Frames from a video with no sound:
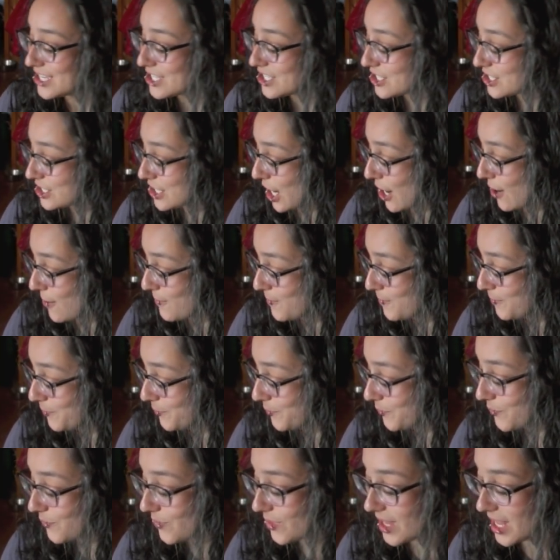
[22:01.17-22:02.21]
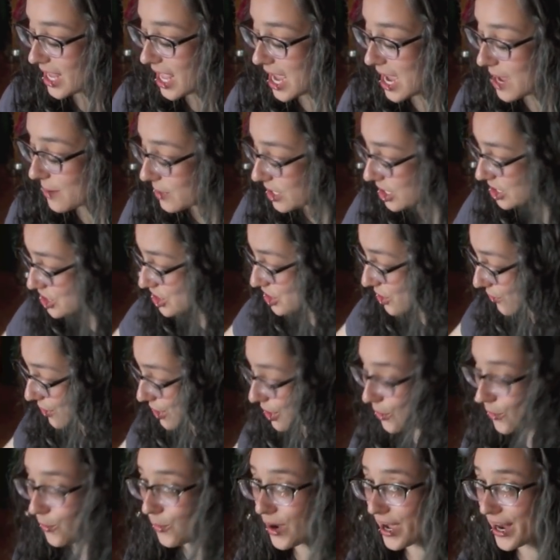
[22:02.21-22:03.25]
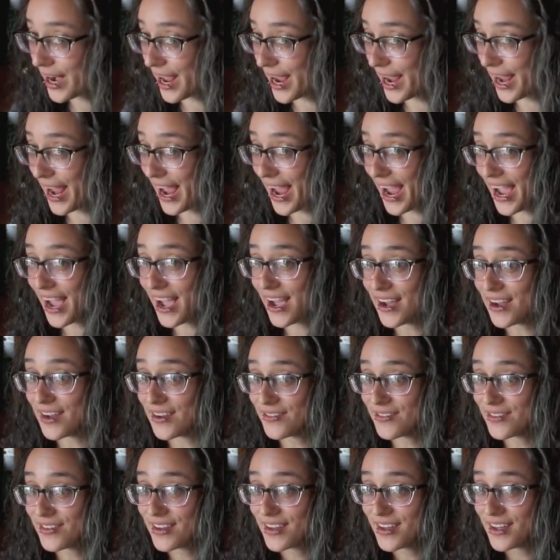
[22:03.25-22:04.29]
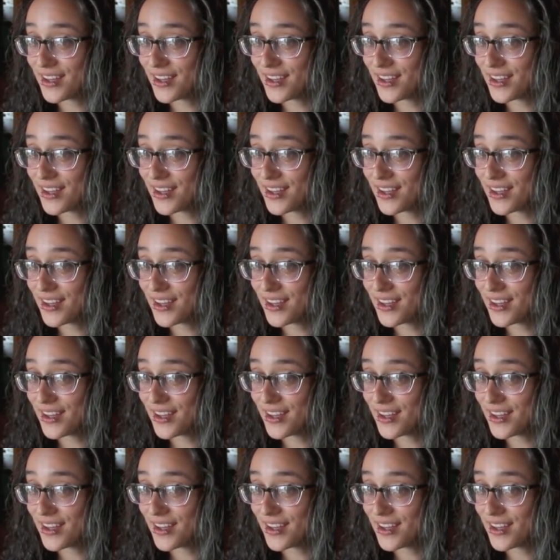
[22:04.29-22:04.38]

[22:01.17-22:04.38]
So I'm going to show you what I have